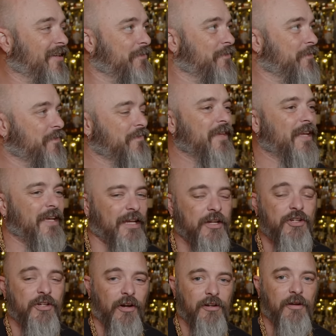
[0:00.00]
Yeah. He
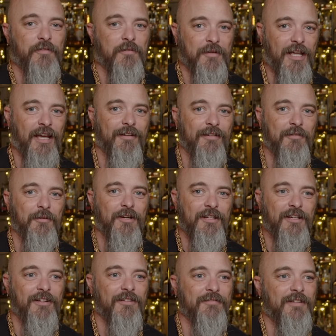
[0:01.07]
showed up from Canada one
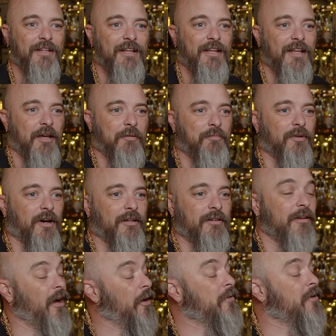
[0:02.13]
year and brought
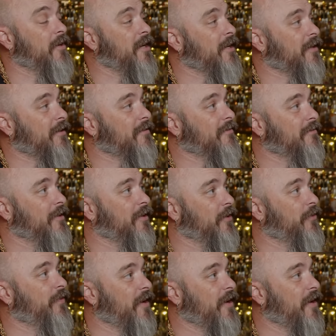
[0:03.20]
Knob Creek his okay.